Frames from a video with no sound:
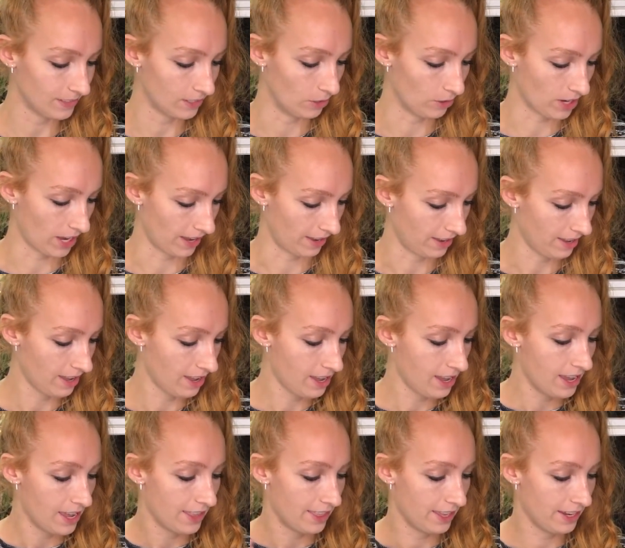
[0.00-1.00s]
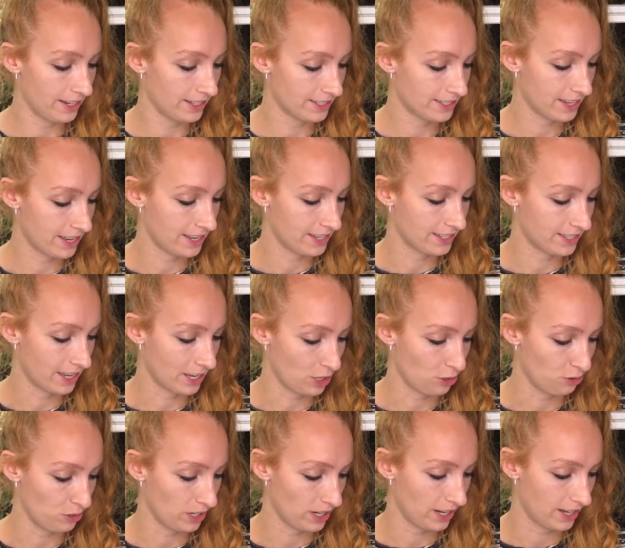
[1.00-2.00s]
Okay, then it says that
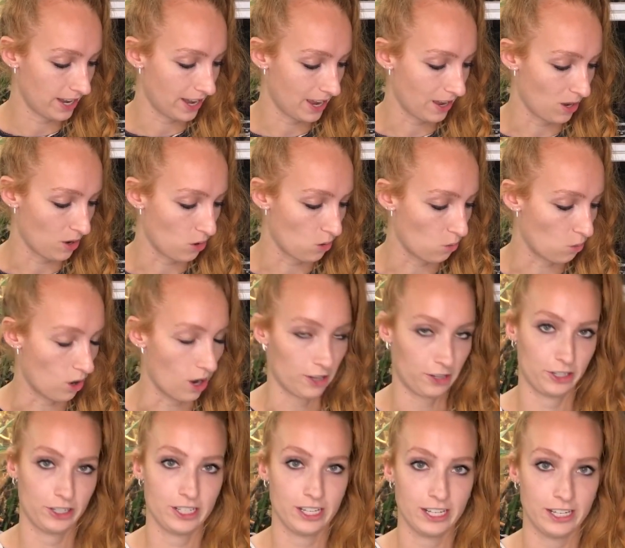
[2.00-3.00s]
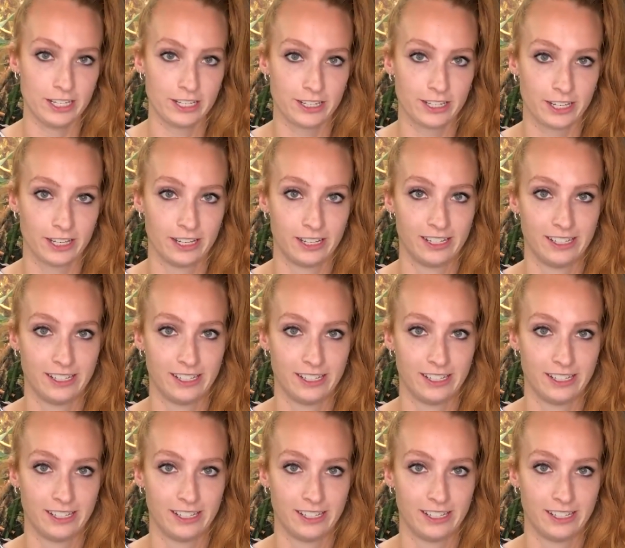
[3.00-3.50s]
you need a water dish.